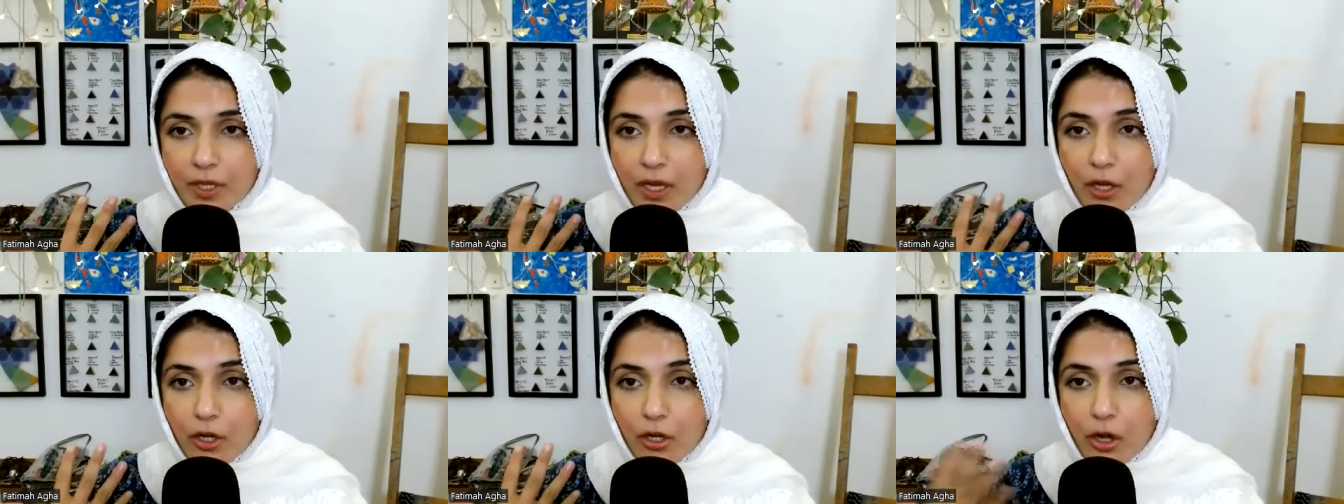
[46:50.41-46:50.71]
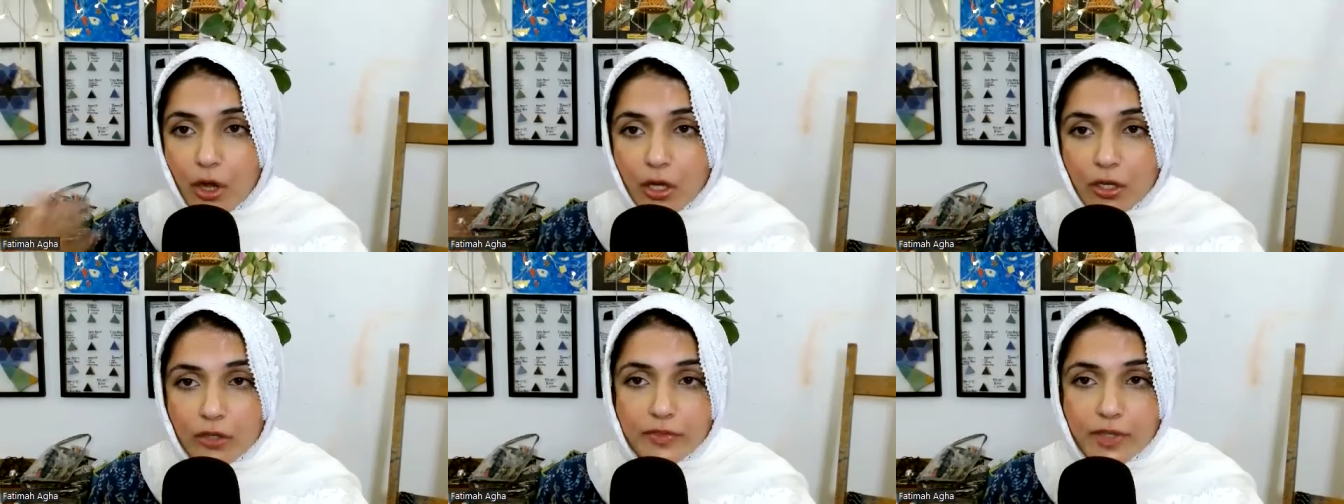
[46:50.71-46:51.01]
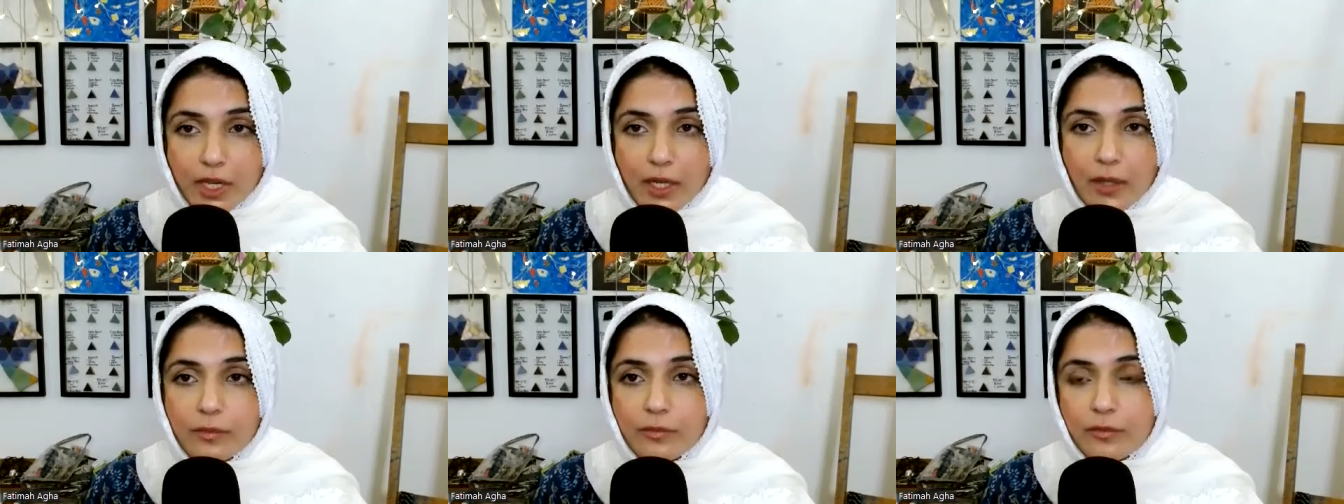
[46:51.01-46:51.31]
a lot of
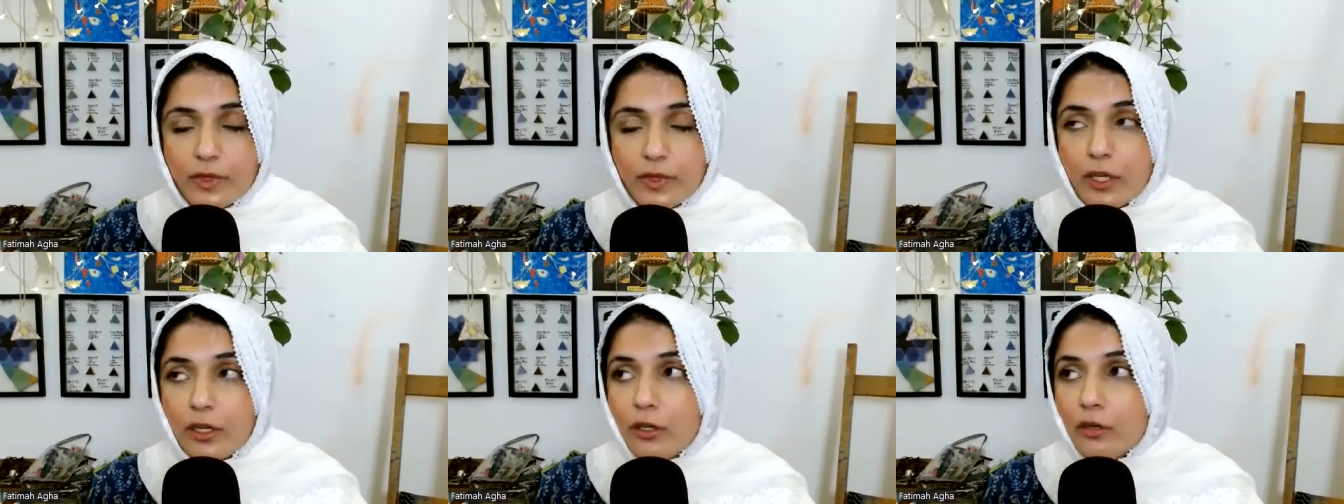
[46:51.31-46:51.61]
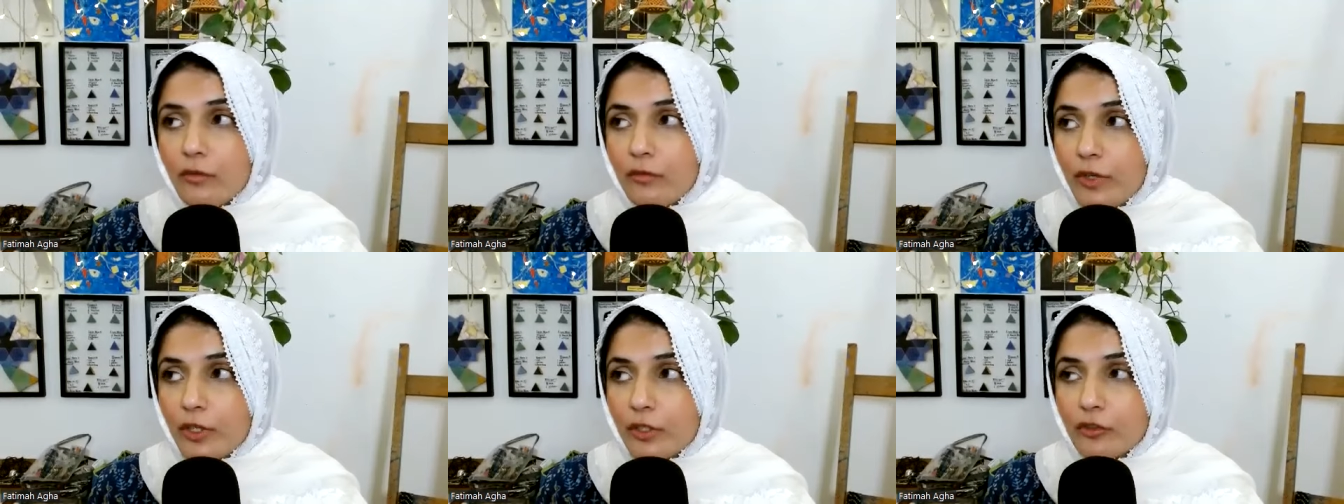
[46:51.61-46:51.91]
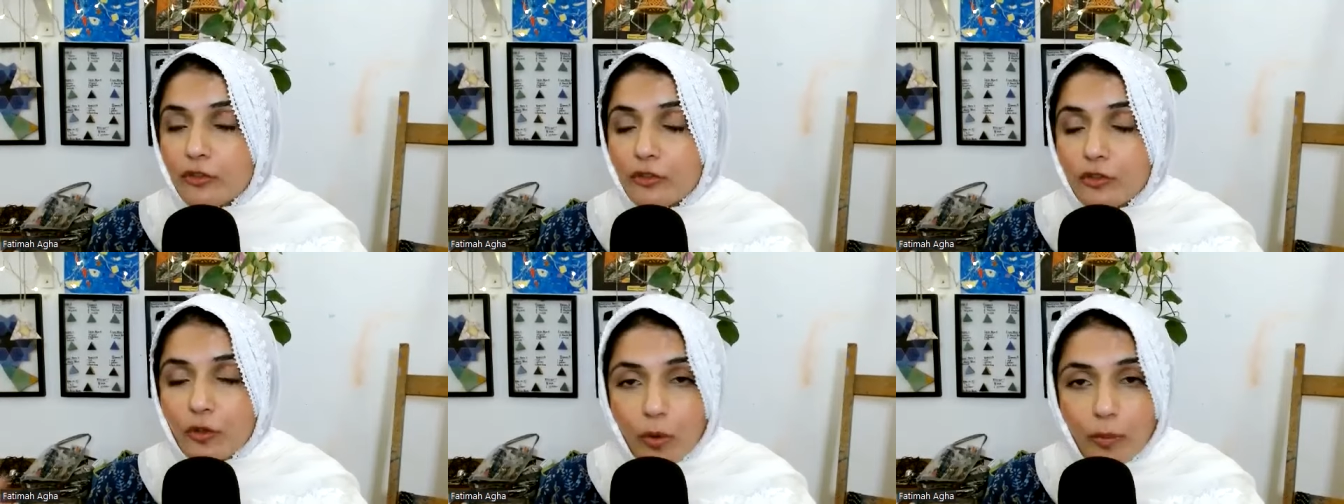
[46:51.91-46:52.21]
times we're we're
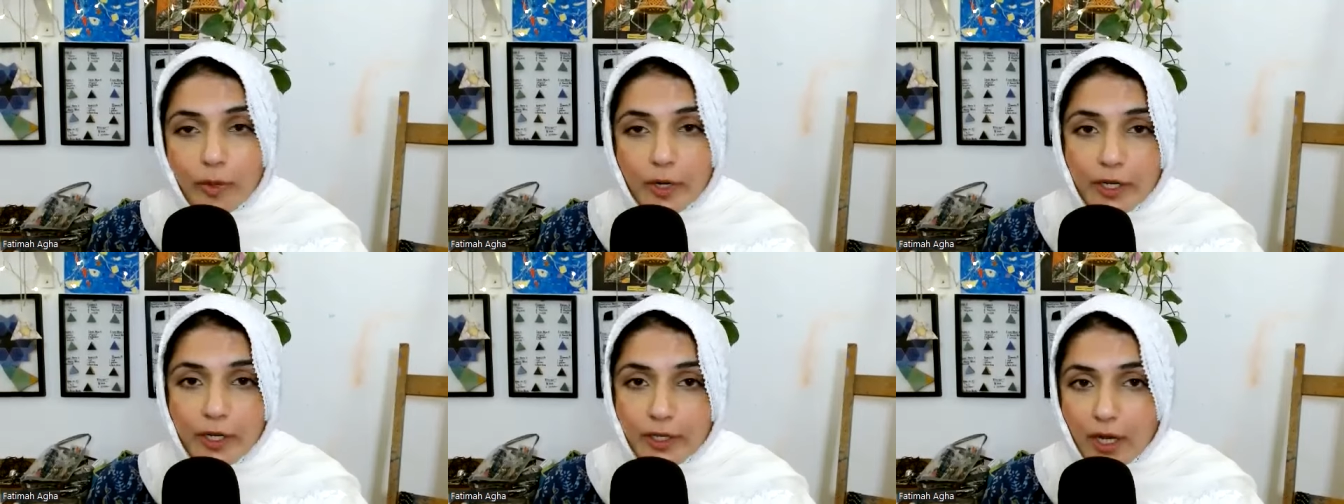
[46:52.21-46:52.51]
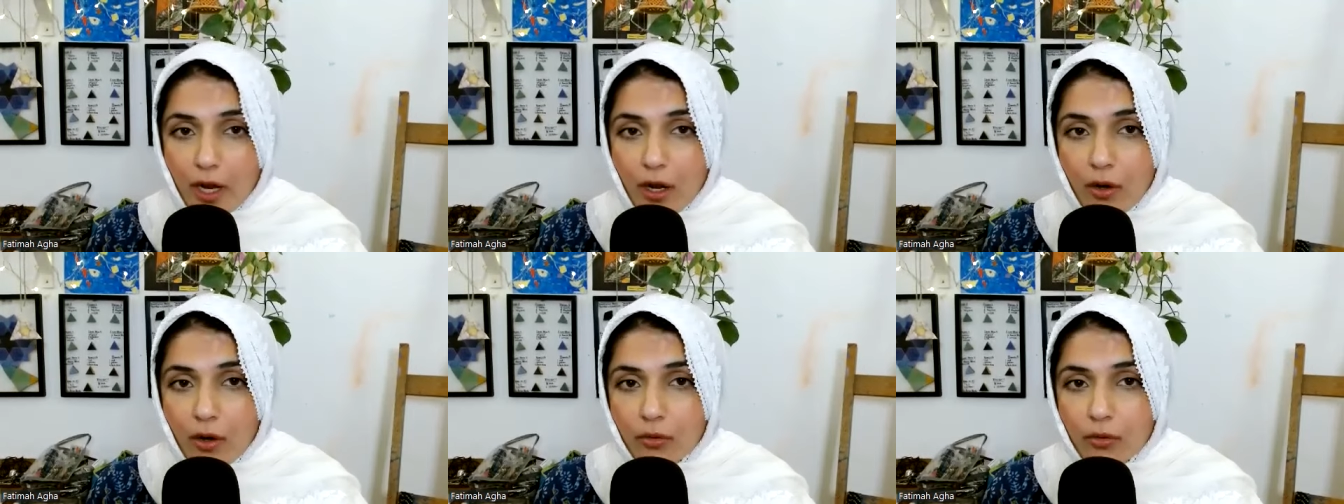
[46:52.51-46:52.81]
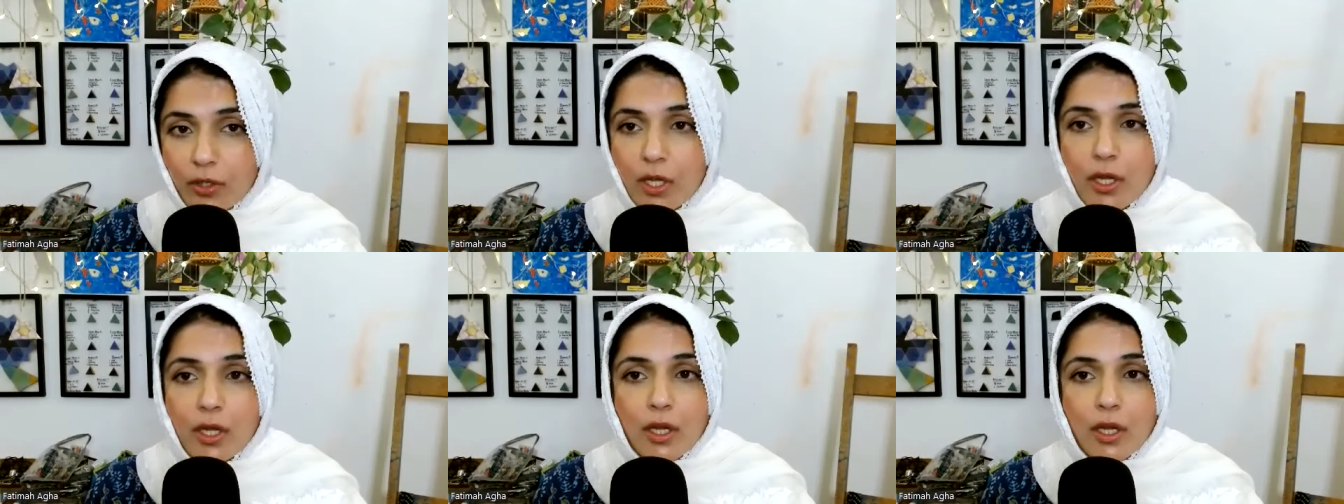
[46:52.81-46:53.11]
so burnt out